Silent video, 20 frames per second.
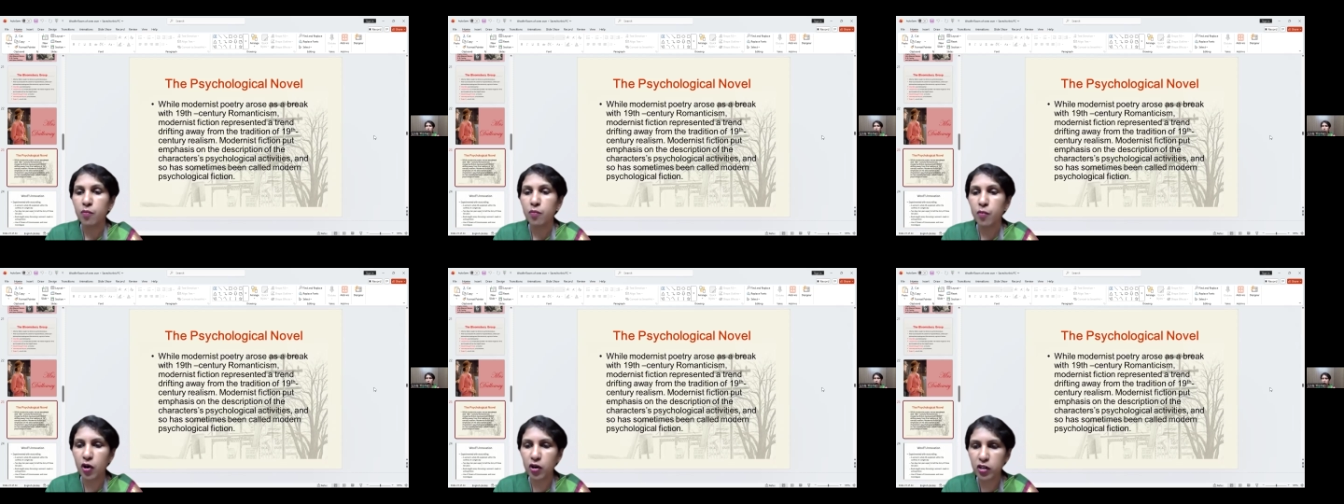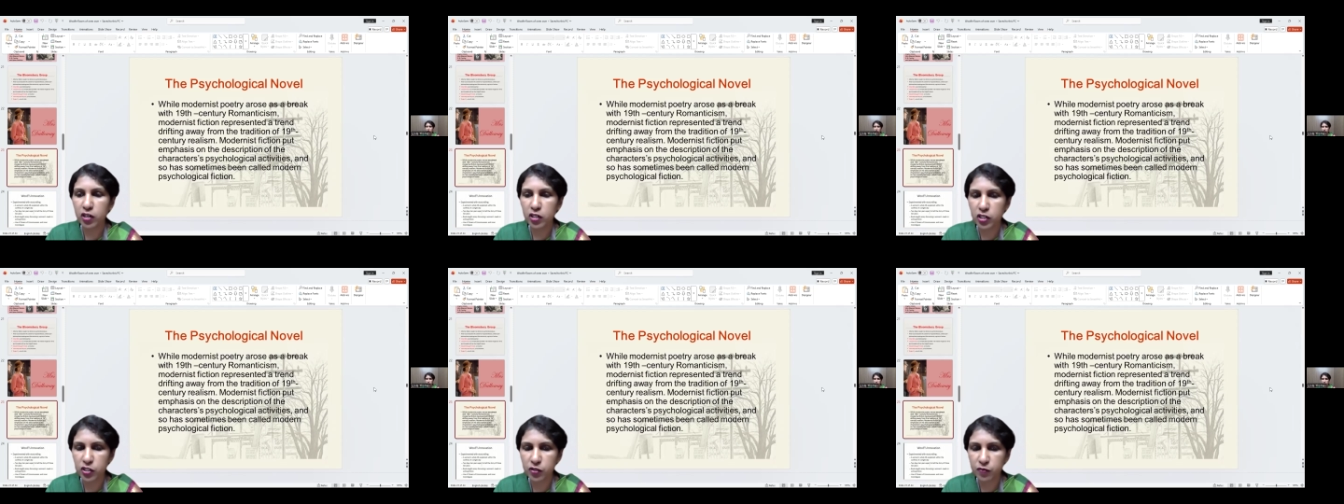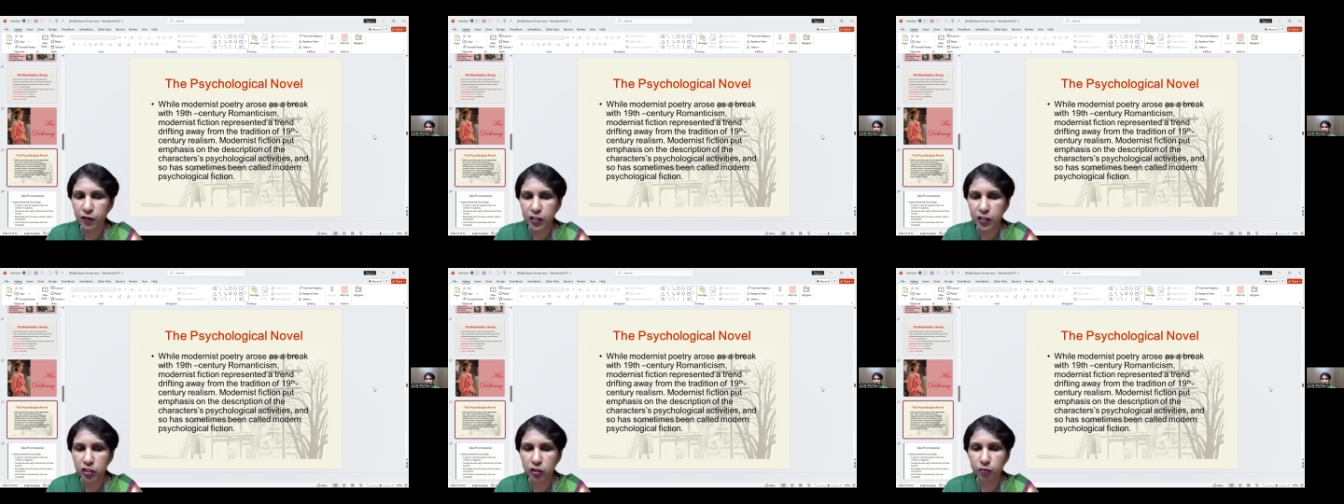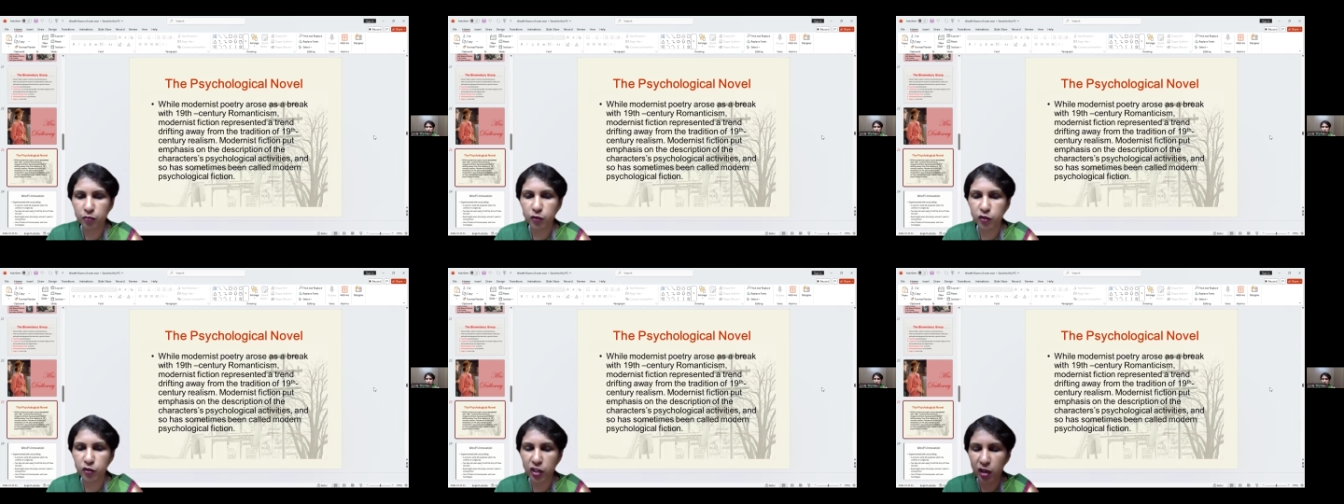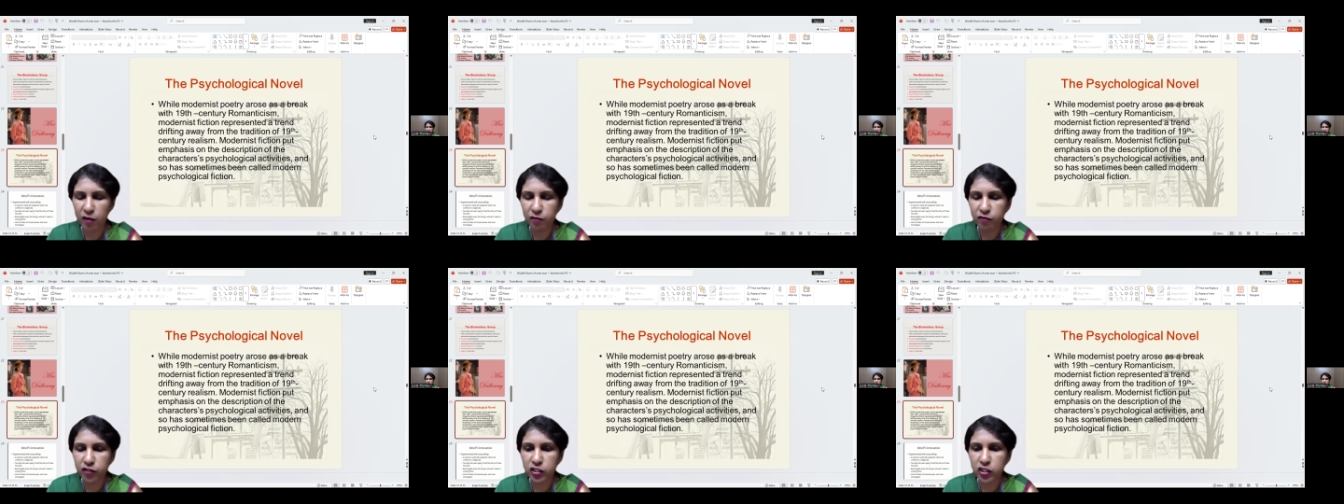Modernist fiction put
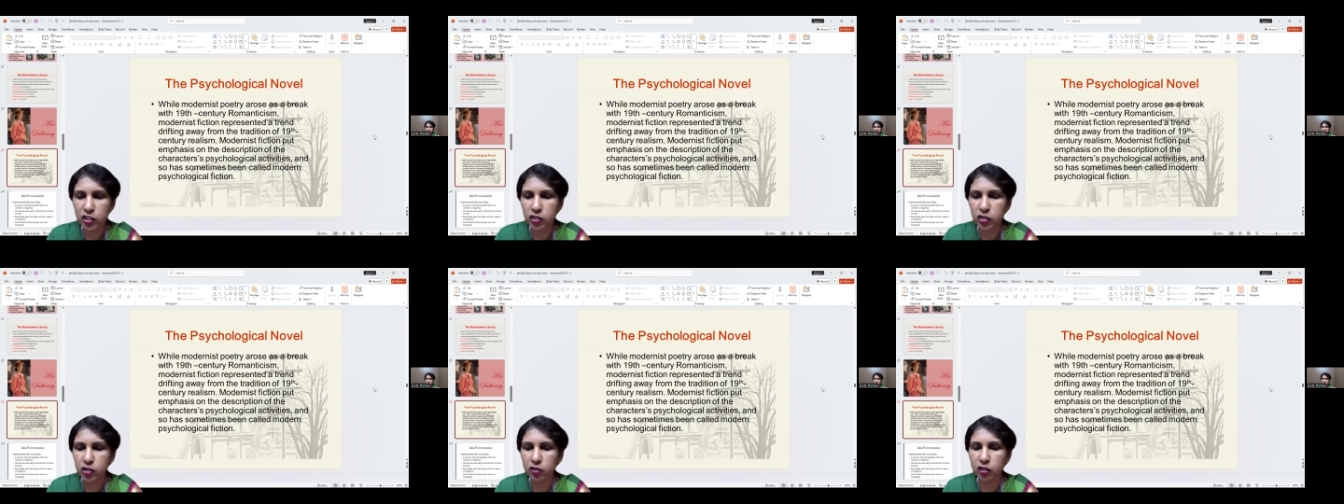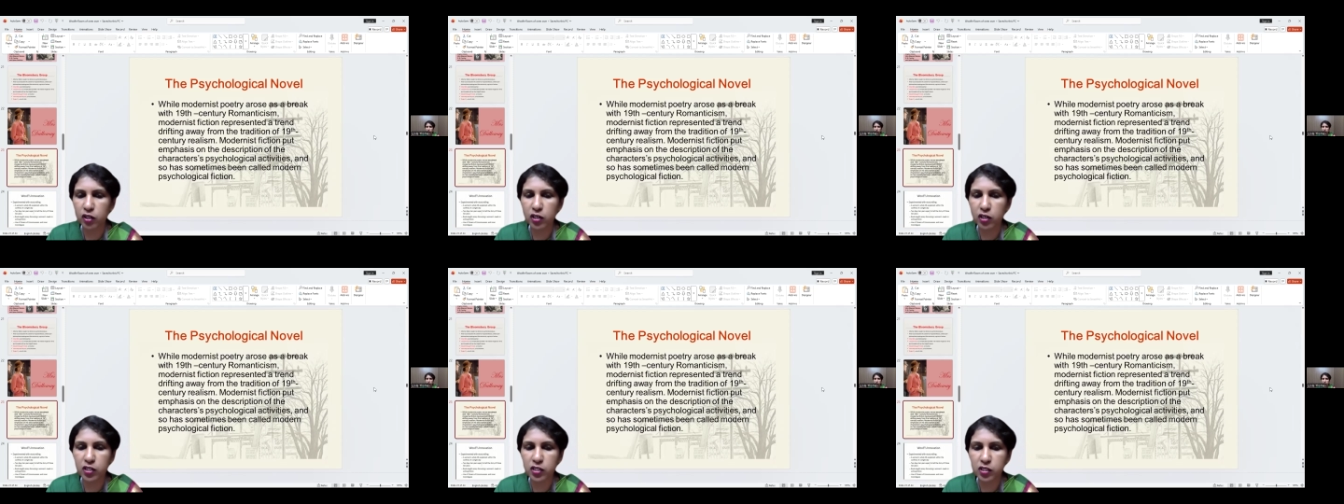emphasis on the